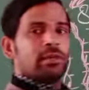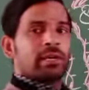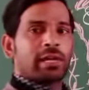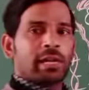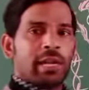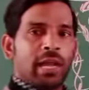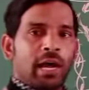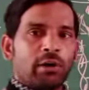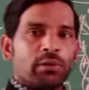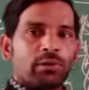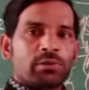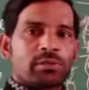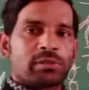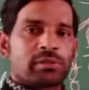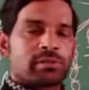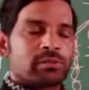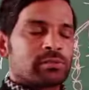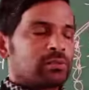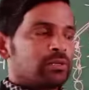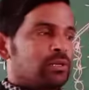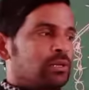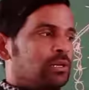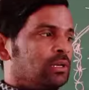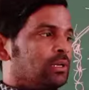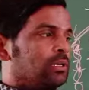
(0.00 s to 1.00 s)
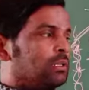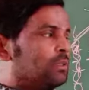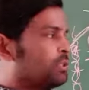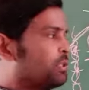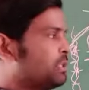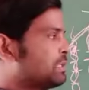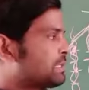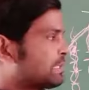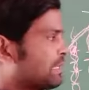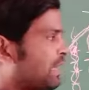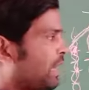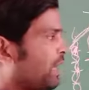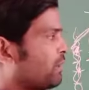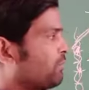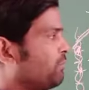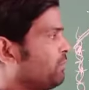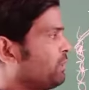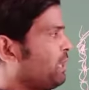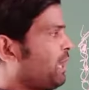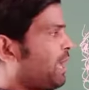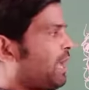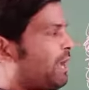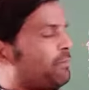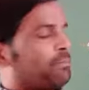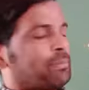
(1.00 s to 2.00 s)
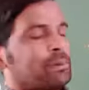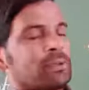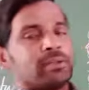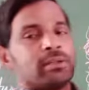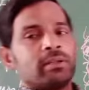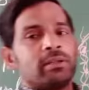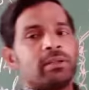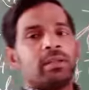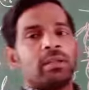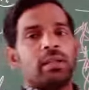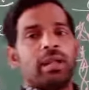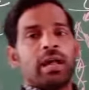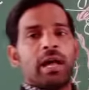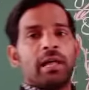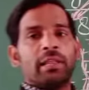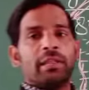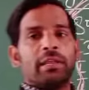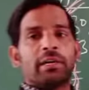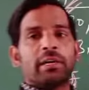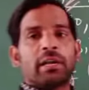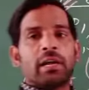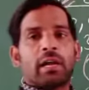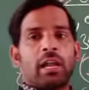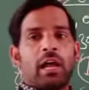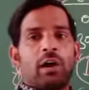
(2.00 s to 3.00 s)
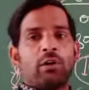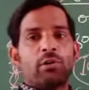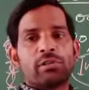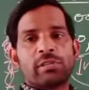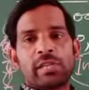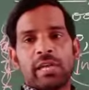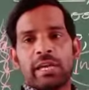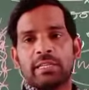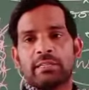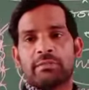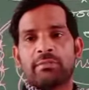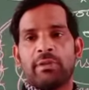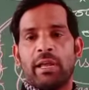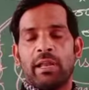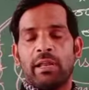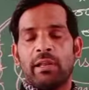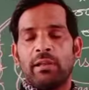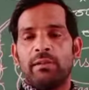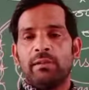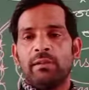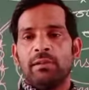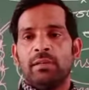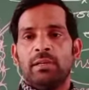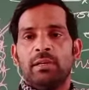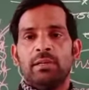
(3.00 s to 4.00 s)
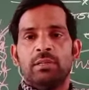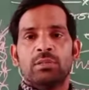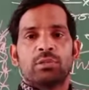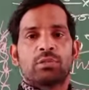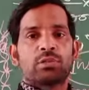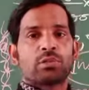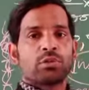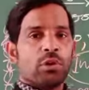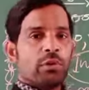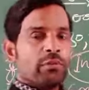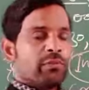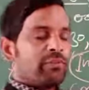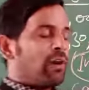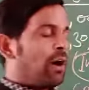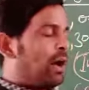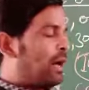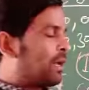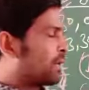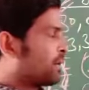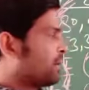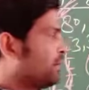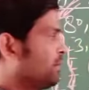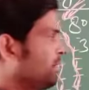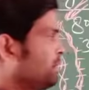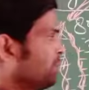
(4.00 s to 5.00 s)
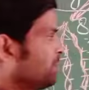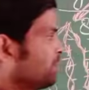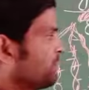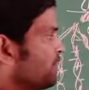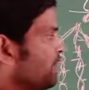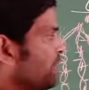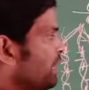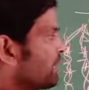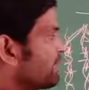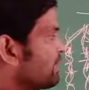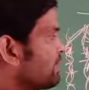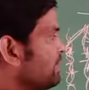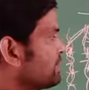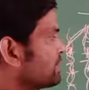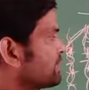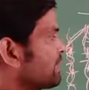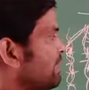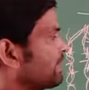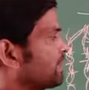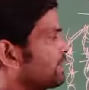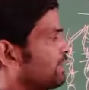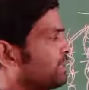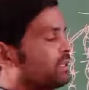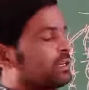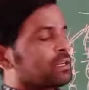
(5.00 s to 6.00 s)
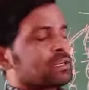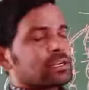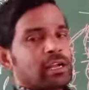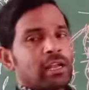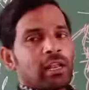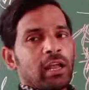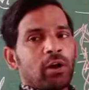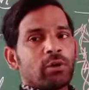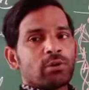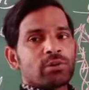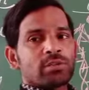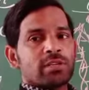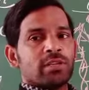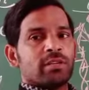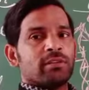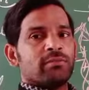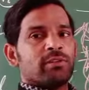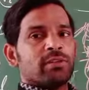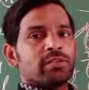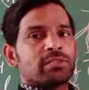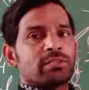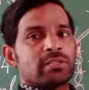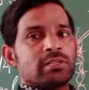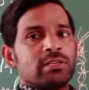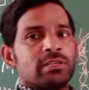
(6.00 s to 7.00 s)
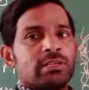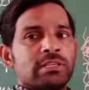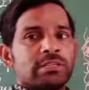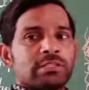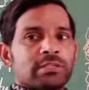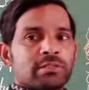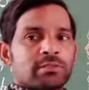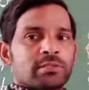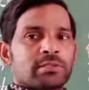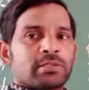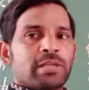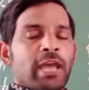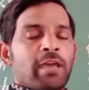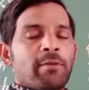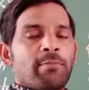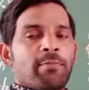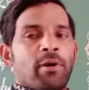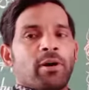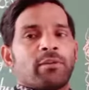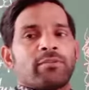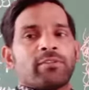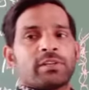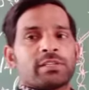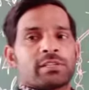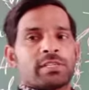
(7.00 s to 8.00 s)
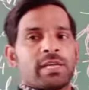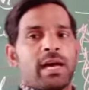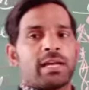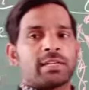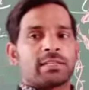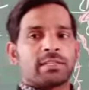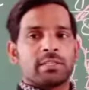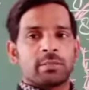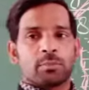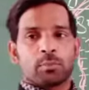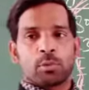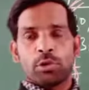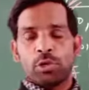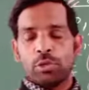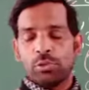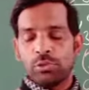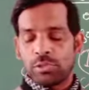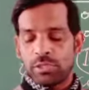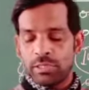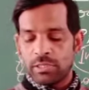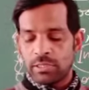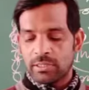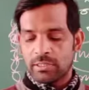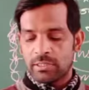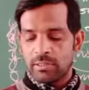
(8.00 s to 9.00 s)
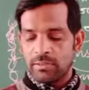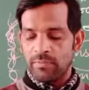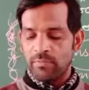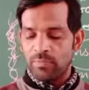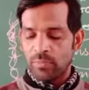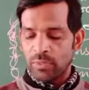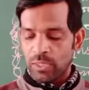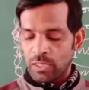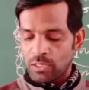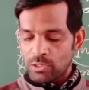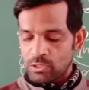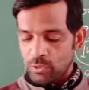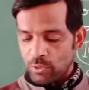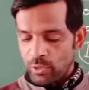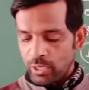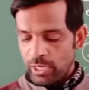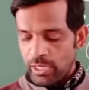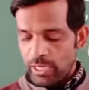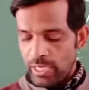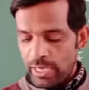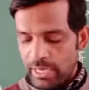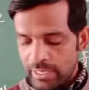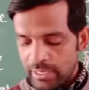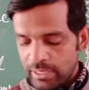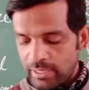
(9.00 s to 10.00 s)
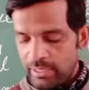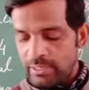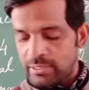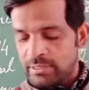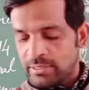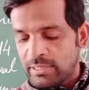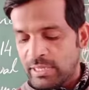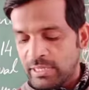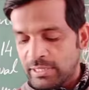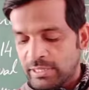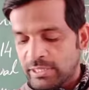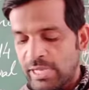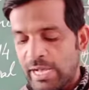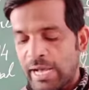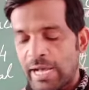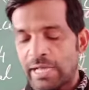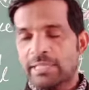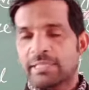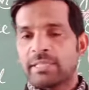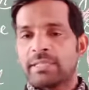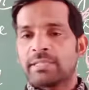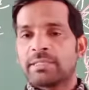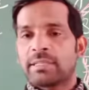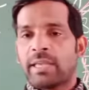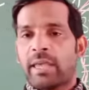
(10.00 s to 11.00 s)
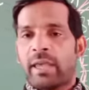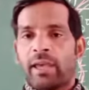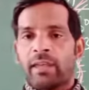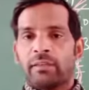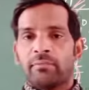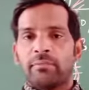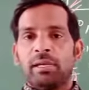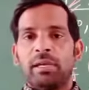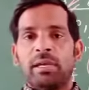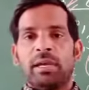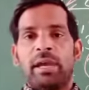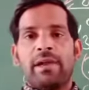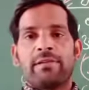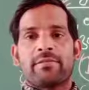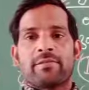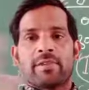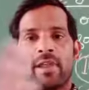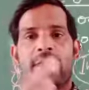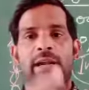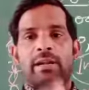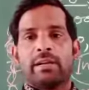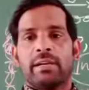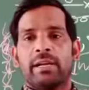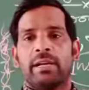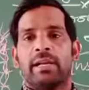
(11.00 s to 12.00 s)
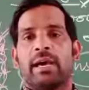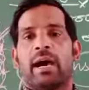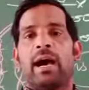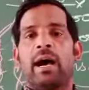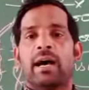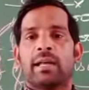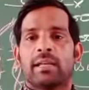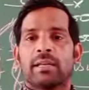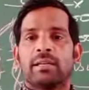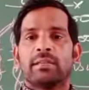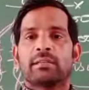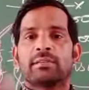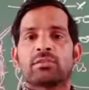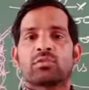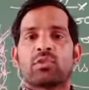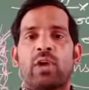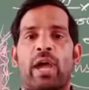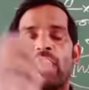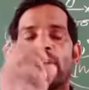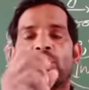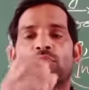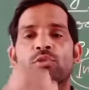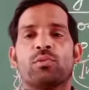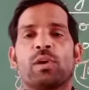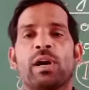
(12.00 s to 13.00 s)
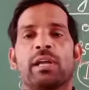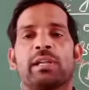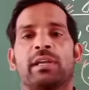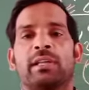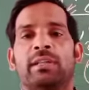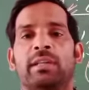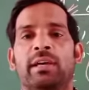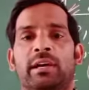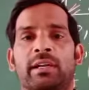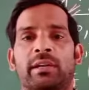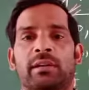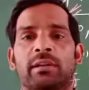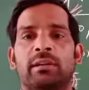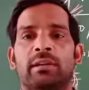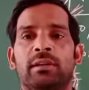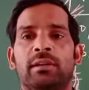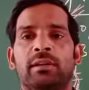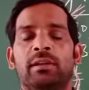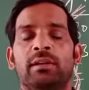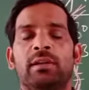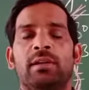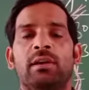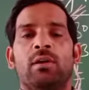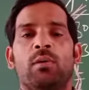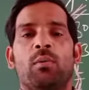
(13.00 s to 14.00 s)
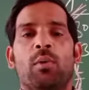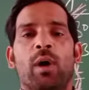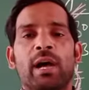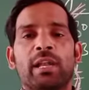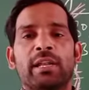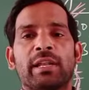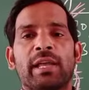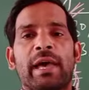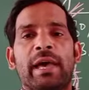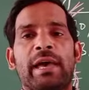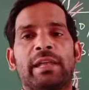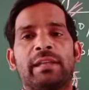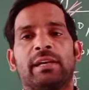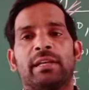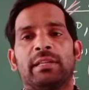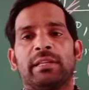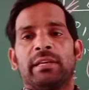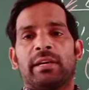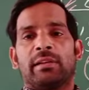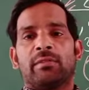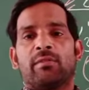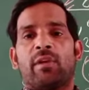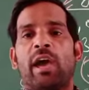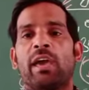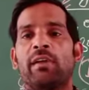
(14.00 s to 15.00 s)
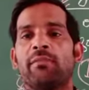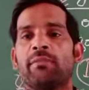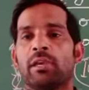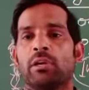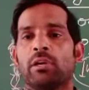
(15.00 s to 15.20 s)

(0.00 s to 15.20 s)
clouds, this can be happen in other clouds as well. So far there is another clouds in which these type of a charges produces. So here is the charges can be attracted or strike to one another. Why?